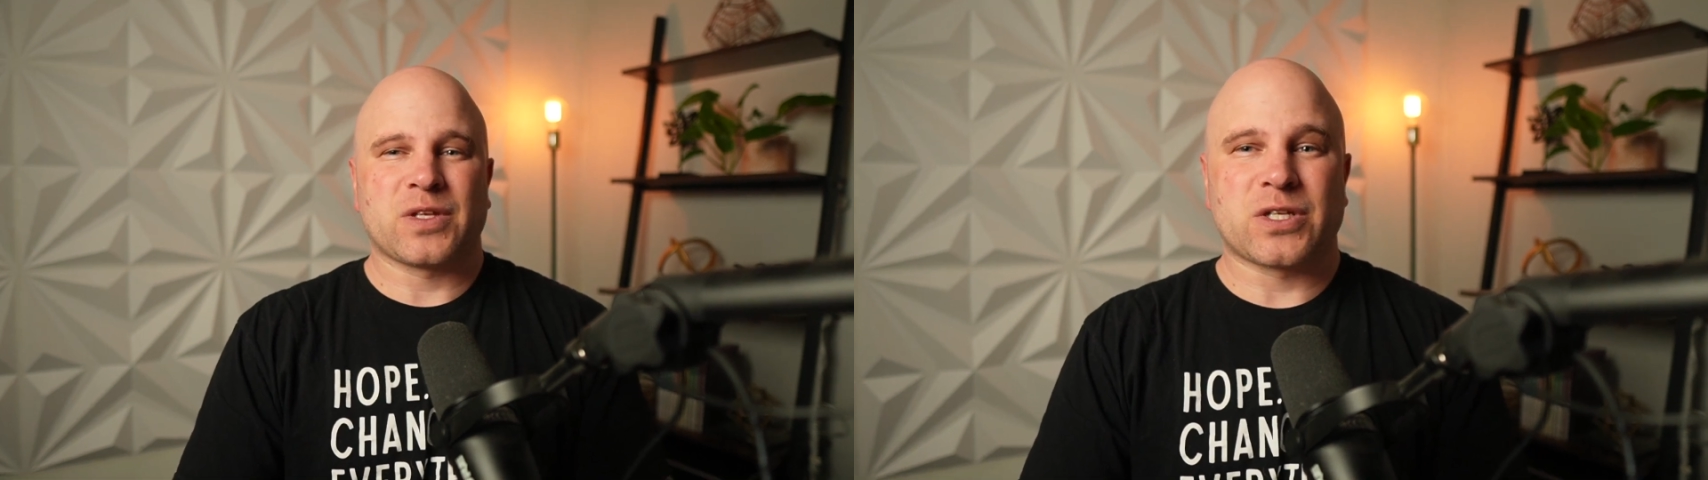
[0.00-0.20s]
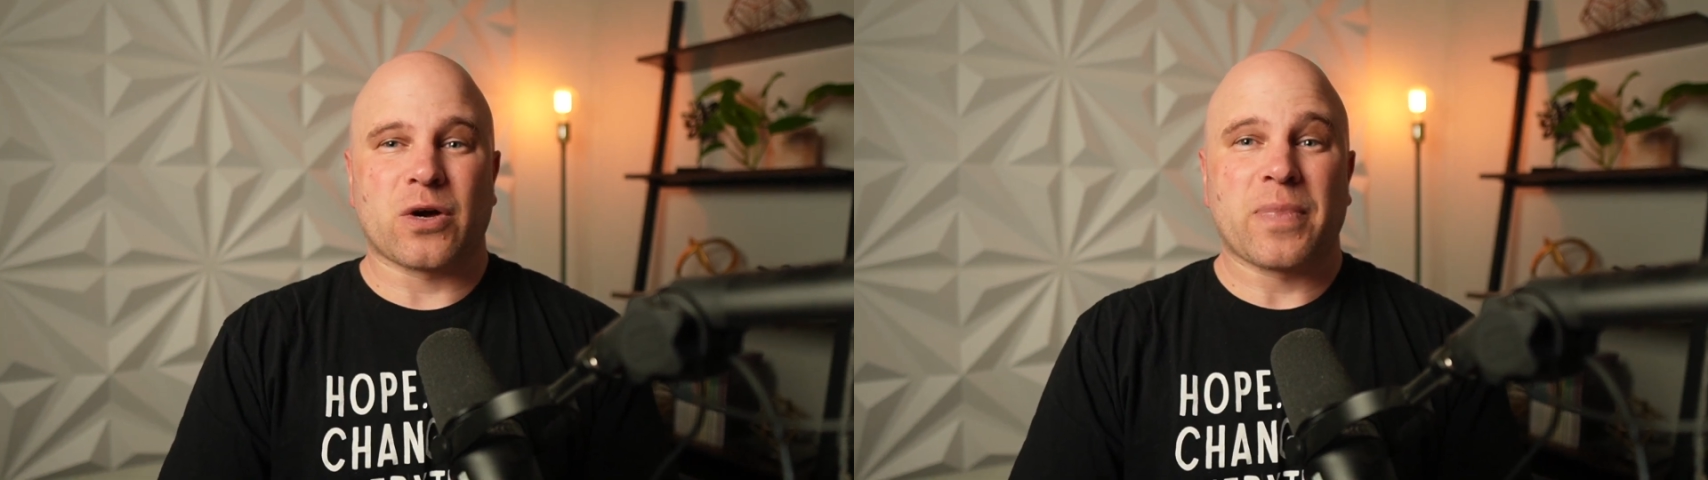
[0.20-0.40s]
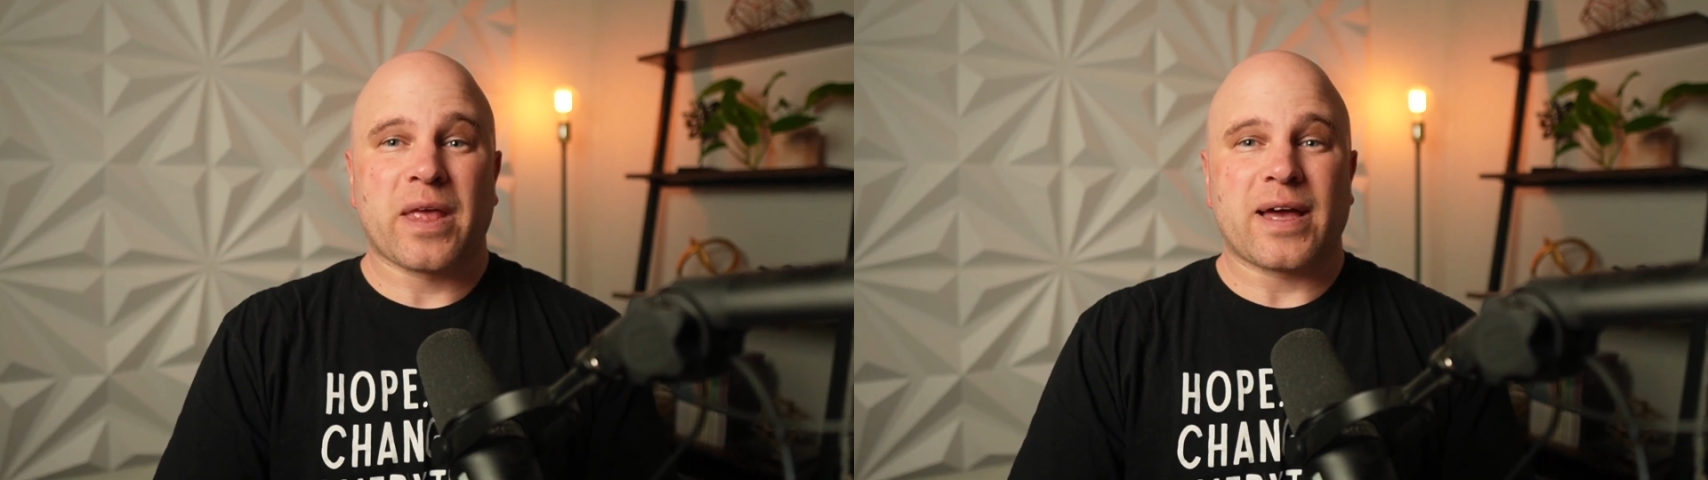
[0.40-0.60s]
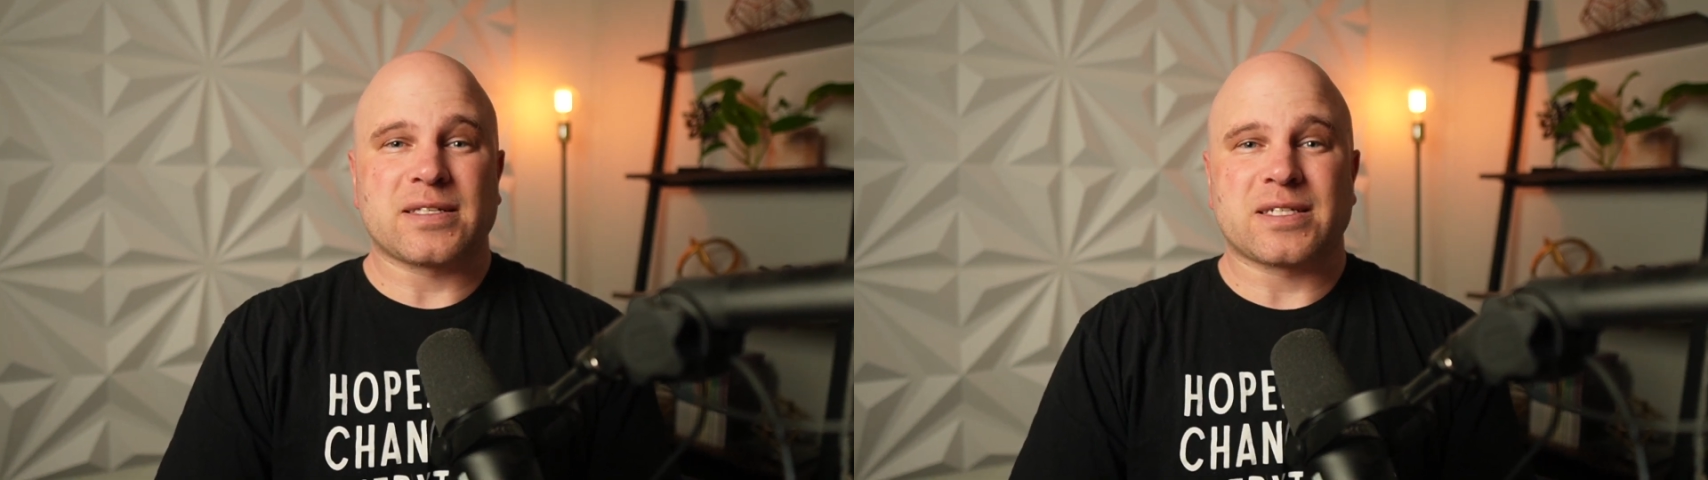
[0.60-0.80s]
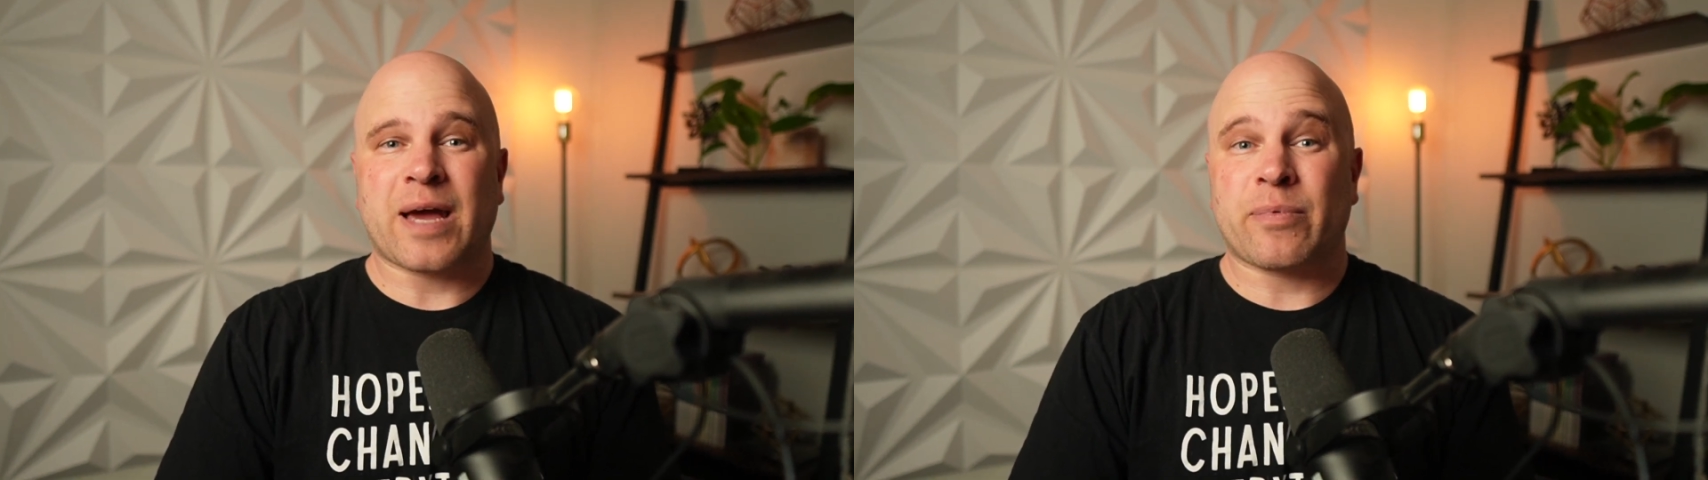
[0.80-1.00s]
So,
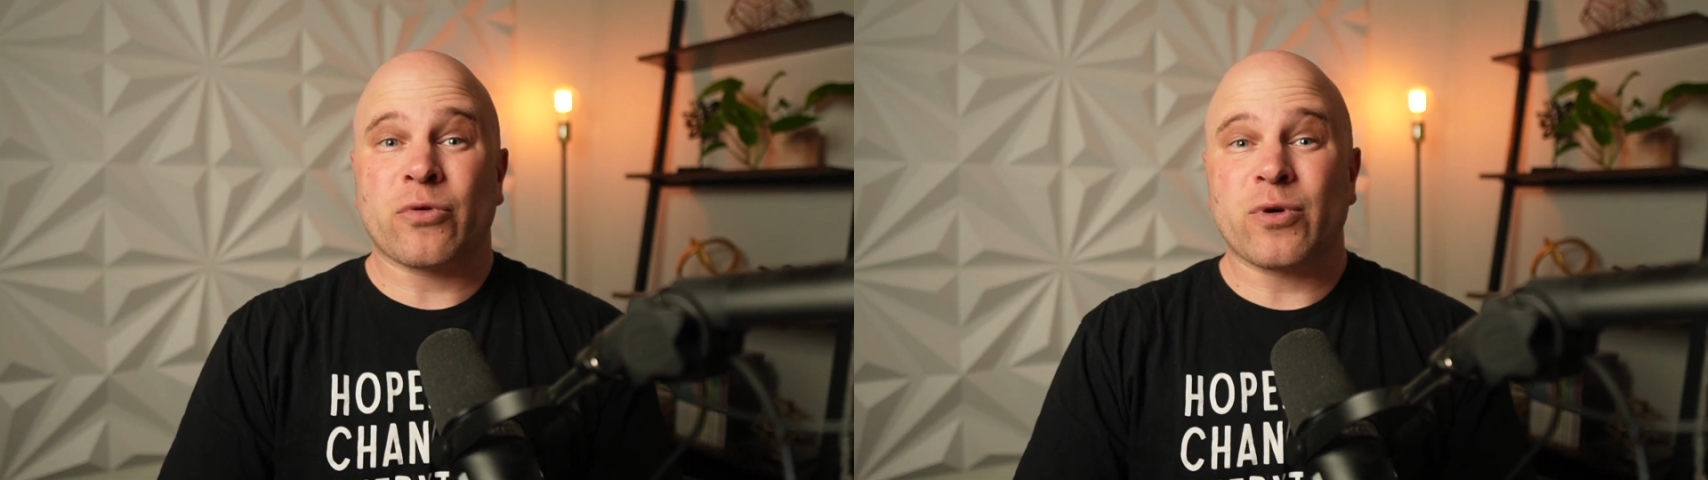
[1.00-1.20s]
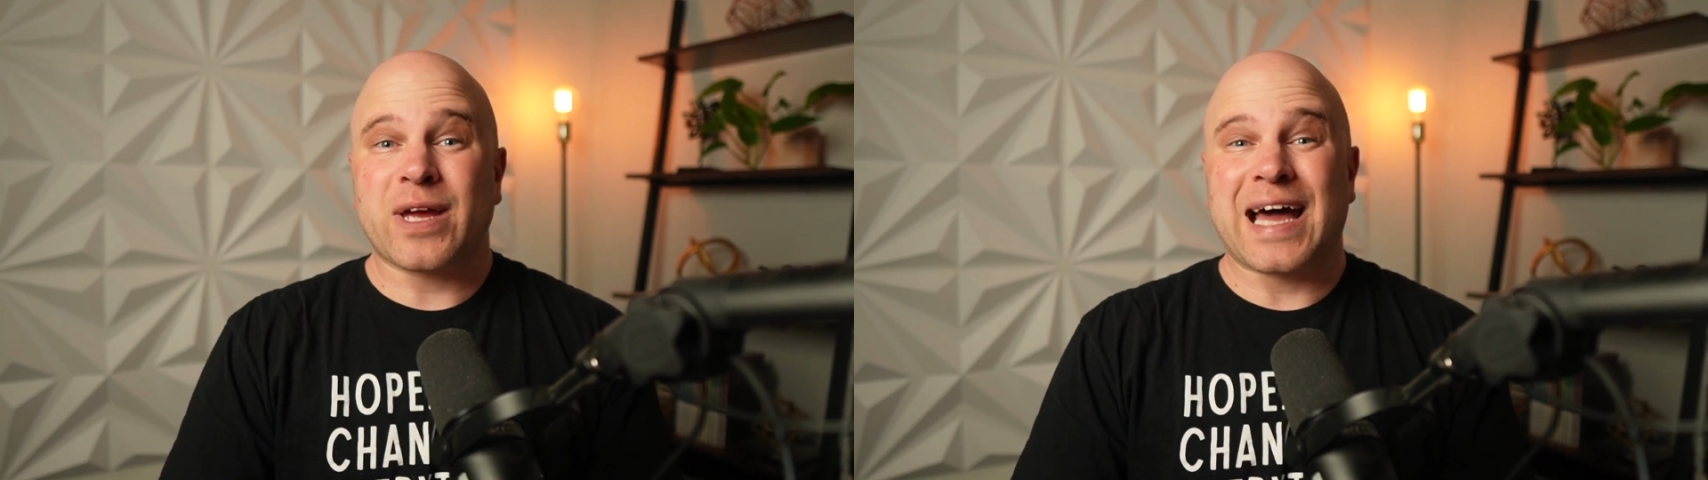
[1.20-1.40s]
as a type 3,